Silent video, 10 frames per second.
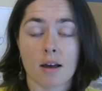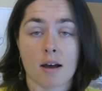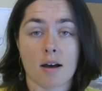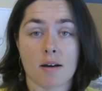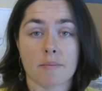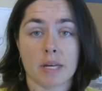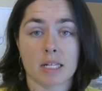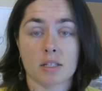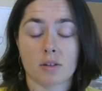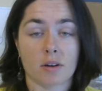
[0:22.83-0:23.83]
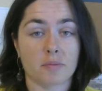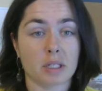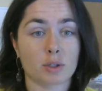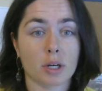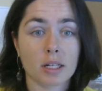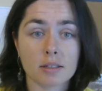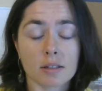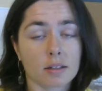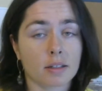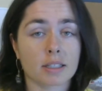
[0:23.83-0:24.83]
And so I've been trying to
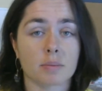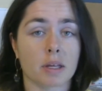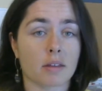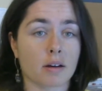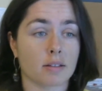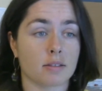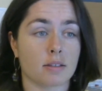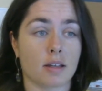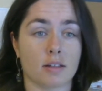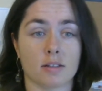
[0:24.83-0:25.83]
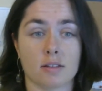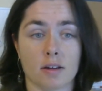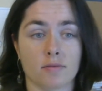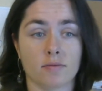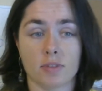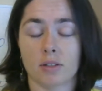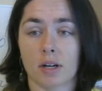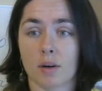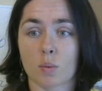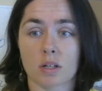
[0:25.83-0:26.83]
collect my thoughts and figure
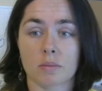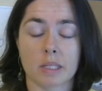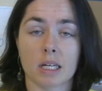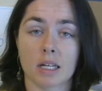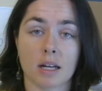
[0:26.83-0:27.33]
out where to begin.